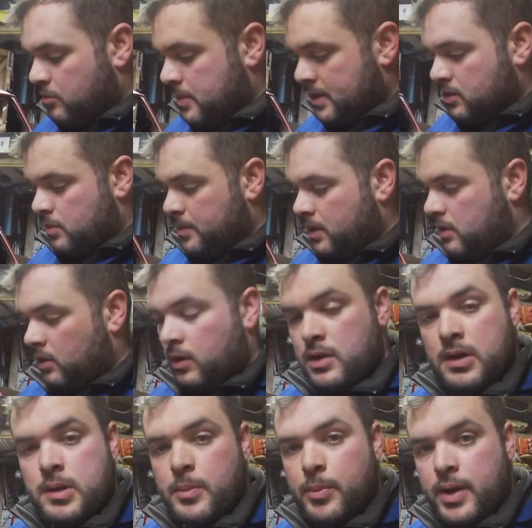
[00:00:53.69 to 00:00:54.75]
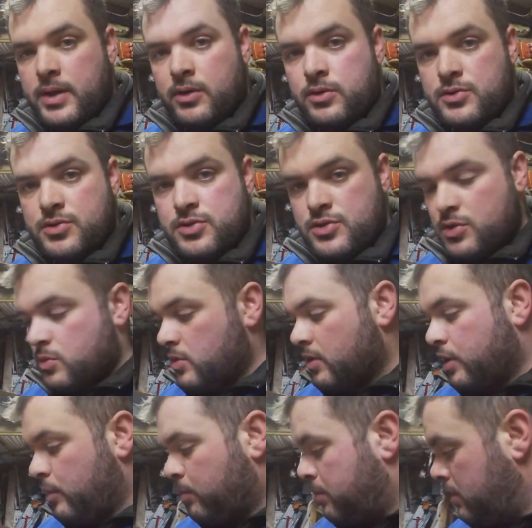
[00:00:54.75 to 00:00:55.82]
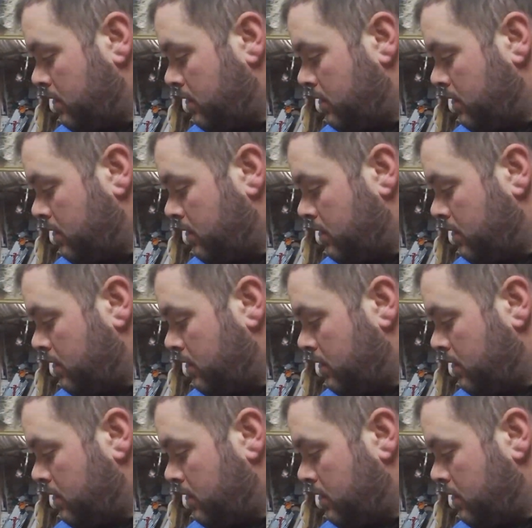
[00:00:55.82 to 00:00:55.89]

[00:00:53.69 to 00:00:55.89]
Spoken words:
made all my little panels and so on up,